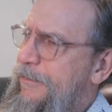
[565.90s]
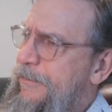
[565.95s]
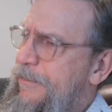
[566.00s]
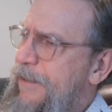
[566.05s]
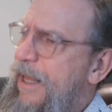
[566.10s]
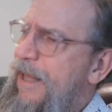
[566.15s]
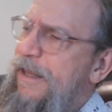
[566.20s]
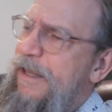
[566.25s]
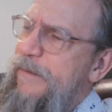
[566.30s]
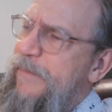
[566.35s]

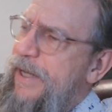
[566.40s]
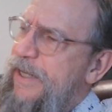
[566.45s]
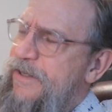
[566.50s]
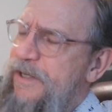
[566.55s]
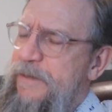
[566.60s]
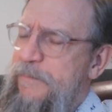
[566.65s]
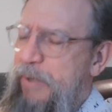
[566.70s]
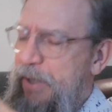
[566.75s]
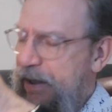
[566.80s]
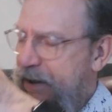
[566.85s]
I think
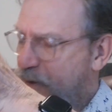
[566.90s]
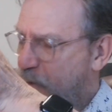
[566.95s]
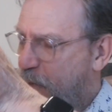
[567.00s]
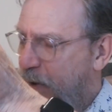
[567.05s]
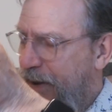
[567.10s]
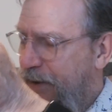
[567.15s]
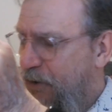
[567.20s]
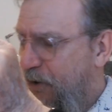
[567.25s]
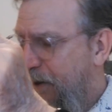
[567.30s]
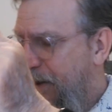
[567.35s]
Maxine Brown's
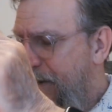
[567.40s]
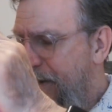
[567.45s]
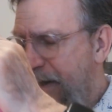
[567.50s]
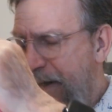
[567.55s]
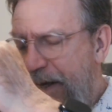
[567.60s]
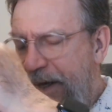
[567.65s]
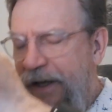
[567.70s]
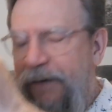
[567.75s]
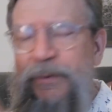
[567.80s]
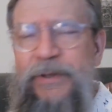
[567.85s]
quite good.
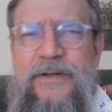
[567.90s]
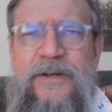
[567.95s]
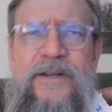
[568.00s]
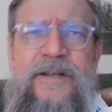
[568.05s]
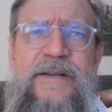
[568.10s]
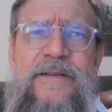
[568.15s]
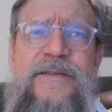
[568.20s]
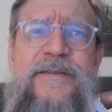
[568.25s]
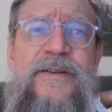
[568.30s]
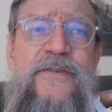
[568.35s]
Anyway,
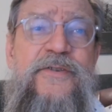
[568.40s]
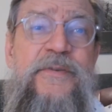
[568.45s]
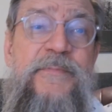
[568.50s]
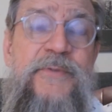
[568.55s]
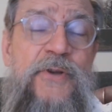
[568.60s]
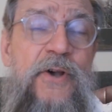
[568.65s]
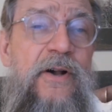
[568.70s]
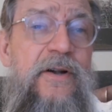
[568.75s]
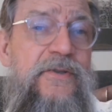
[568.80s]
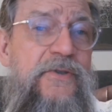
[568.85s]
there are some
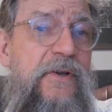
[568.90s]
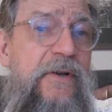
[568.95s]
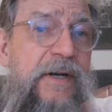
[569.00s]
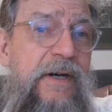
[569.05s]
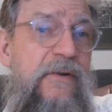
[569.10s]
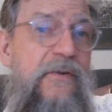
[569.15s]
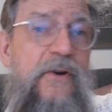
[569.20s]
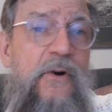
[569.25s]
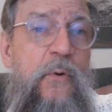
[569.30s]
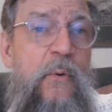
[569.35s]
songs on
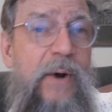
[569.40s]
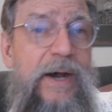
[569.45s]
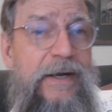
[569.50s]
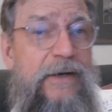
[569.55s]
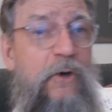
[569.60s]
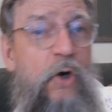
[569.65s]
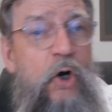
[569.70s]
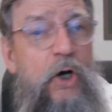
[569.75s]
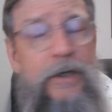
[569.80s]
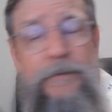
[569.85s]
here that are
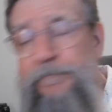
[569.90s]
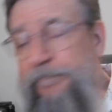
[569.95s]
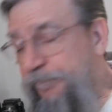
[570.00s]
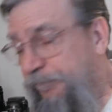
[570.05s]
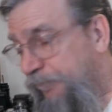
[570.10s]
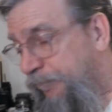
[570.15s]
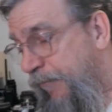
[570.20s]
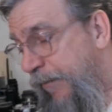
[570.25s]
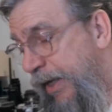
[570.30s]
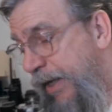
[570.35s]
quite good,
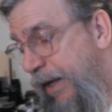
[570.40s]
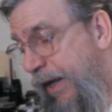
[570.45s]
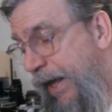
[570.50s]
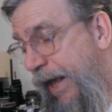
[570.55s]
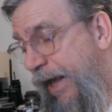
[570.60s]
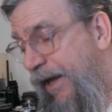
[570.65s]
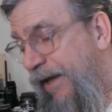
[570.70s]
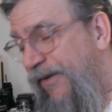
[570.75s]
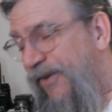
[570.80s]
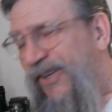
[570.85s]

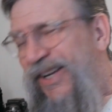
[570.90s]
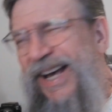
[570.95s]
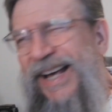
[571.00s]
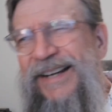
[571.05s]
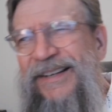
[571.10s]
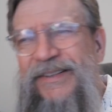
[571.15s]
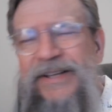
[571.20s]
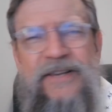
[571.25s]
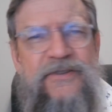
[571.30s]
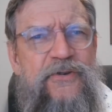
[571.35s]
and they're kind
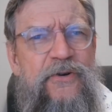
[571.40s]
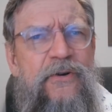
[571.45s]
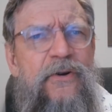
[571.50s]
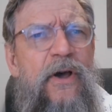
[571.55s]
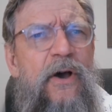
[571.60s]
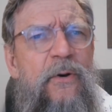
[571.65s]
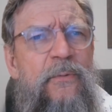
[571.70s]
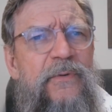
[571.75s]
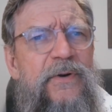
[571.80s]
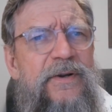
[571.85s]
of lesser
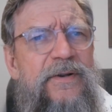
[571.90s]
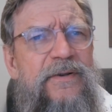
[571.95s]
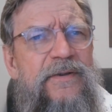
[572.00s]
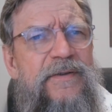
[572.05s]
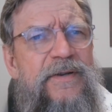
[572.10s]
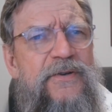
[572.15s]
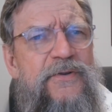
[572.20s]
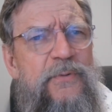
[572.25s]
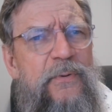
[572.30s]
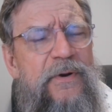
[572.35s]
known.
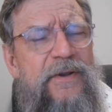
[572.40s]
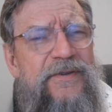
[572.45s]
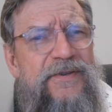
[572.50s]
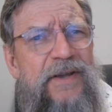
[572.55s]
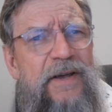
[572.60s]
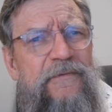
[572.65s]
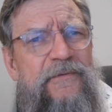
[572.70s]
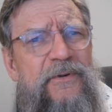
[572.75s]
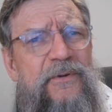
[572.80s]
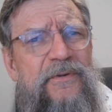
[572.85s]
They're sort of
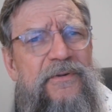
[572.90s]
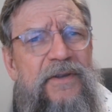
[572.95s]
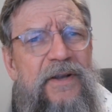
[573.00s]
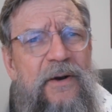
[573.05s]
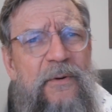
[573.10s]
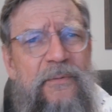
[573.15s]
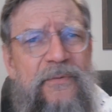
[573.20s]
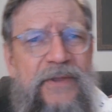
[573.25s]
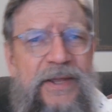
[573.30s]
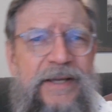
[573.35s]
stuff you
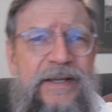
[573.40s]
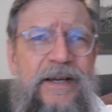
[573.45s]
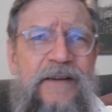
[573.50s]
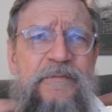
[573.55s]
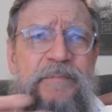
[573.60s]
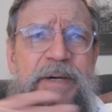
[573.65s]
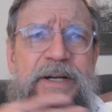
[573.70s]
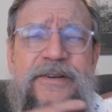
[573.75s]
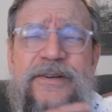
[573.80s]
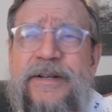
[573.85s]
don't think of
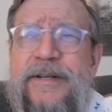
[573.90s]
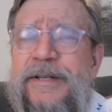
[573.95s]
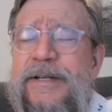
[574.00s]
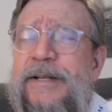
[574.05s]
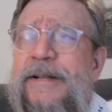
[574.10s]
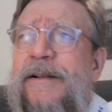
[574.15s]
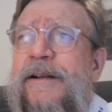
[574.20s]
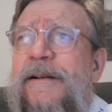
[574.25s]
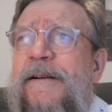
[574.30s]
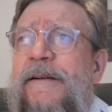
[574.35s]
much.
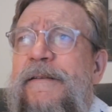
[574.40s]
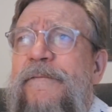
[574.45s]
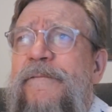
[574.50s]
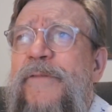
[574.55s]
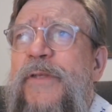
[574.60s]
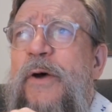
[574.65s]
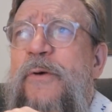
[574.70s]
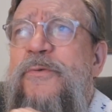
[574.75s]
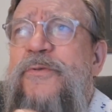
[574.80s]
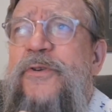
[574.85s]

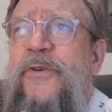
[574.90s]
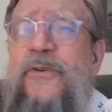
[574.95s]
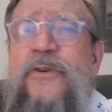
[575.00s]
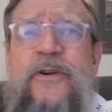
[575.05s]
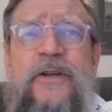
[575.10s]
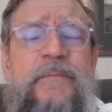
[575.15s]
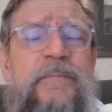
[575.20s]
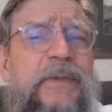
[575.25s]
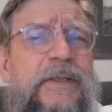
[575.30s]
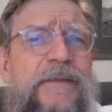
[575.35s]
Those are
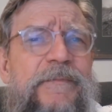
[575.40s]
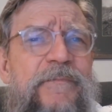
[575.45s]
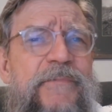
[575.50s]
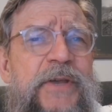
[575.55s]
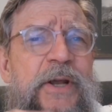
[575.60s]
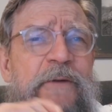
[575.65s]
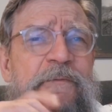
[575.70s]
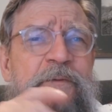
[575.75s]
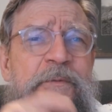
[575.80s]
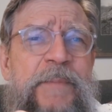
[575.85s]
good, but
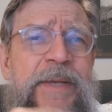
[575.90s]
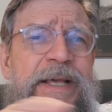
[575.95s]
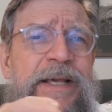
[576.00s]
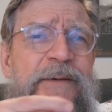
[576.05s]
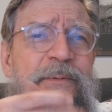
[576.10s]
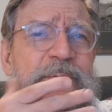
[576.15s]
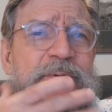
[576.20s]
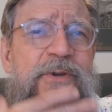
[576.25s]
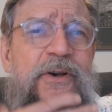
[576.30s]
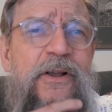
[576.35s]
for me,
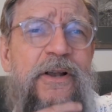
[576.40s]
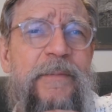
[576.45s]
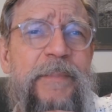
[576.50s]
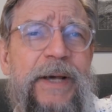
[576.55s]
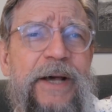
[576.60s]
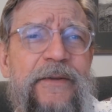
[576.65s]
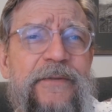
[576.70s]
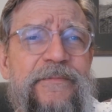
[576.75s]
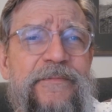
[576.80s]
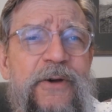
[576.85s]
it was all
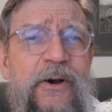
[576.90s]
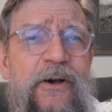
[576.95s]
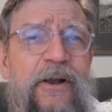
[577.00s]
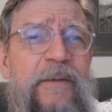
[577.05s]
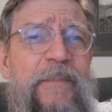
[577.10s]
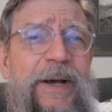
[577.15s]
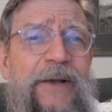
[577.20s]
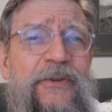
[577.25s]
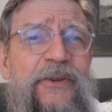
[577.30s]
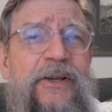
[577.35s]

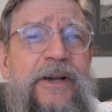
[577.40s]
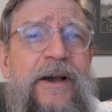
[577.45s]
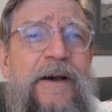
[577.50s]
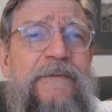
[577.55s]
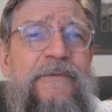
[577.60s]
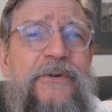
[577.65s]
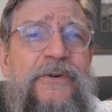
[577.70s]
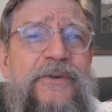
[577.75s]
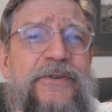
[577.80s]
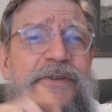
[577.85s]
about the
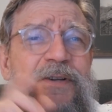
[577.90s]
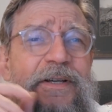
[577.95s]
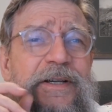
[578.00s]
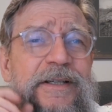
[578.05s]
covers,